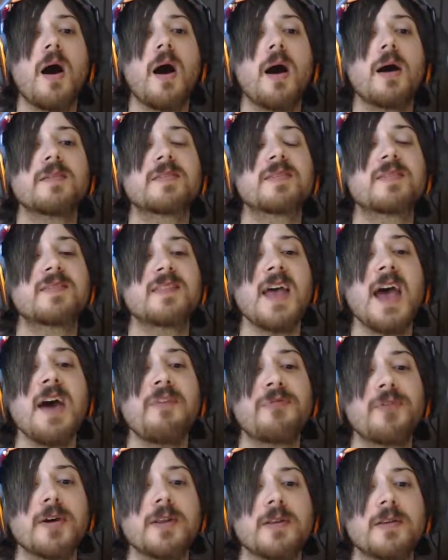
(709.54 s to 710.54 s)

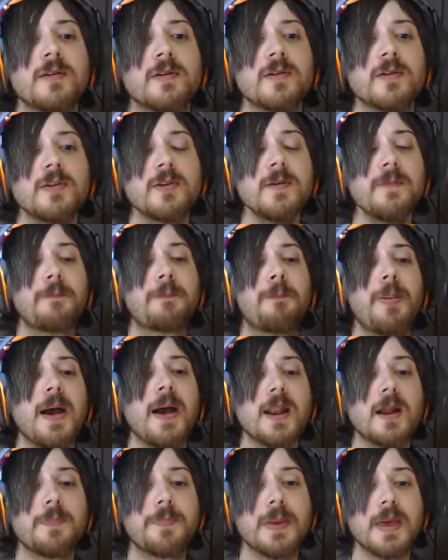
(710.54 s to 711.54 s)
Stefan, you
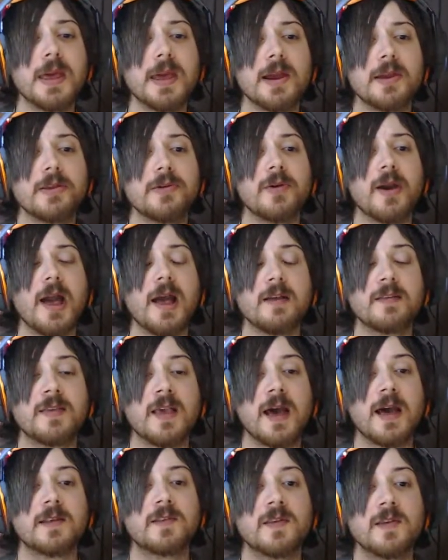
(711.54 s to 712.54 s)
better be here, you
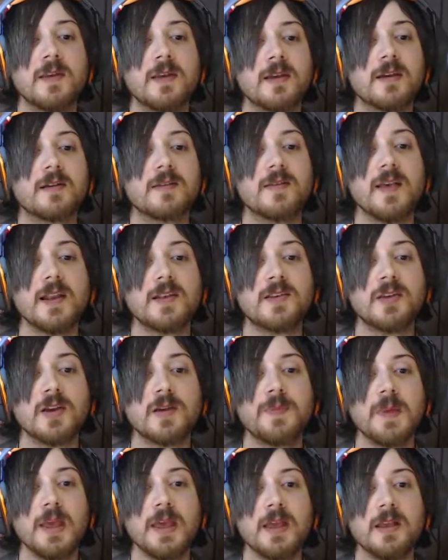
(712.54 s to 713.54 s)
asshat, because that took
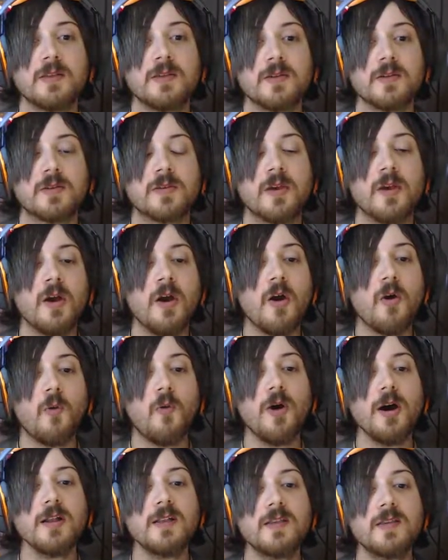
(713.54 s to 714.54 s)
me ages.
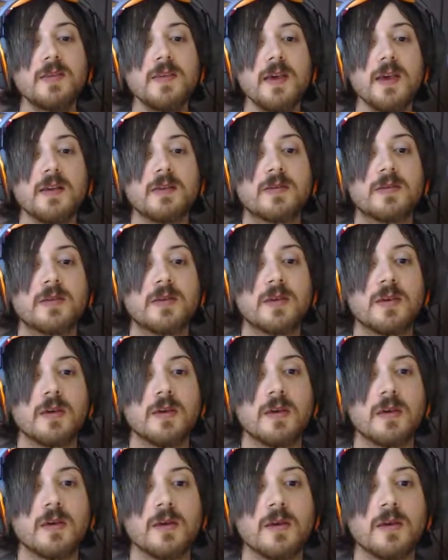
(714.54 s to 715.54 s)
What's this?
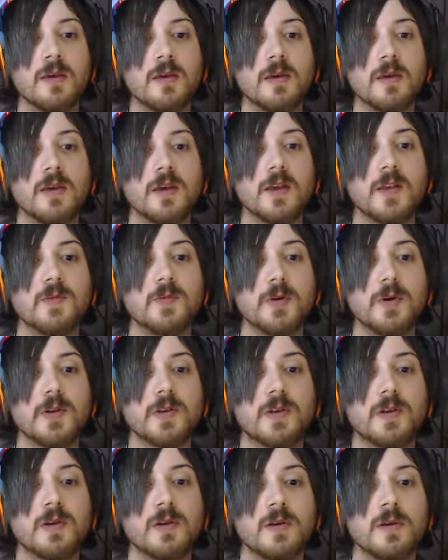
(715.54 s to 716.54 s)
It's
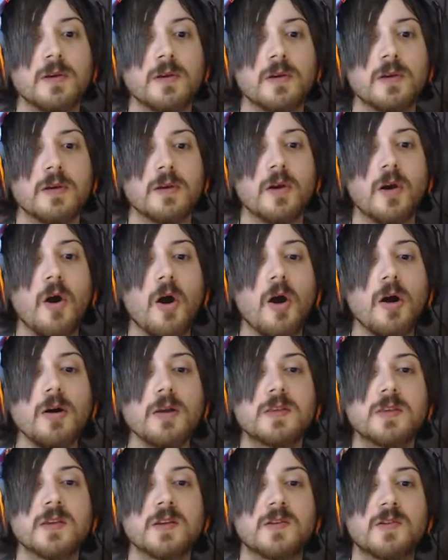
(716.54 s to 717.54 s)
wood. Oh,
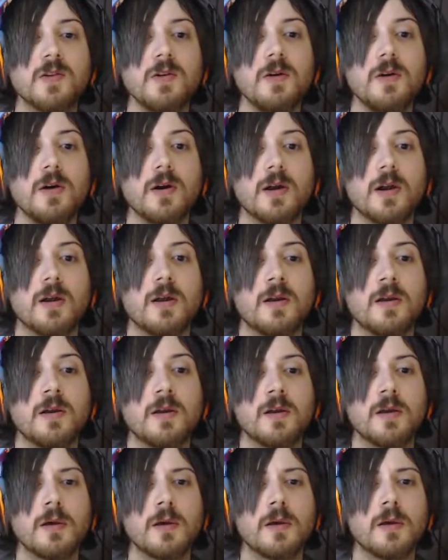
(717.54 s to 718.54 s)
it's a door.
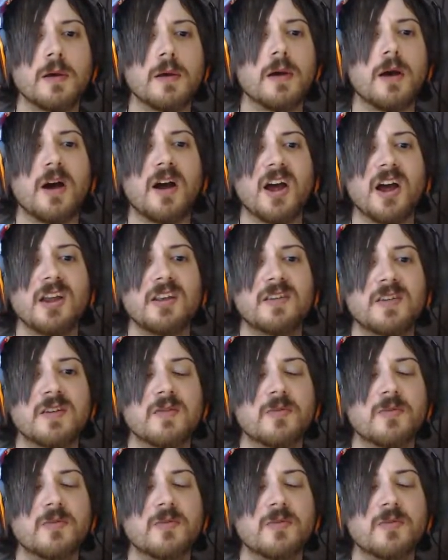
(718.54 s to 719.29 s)
All right.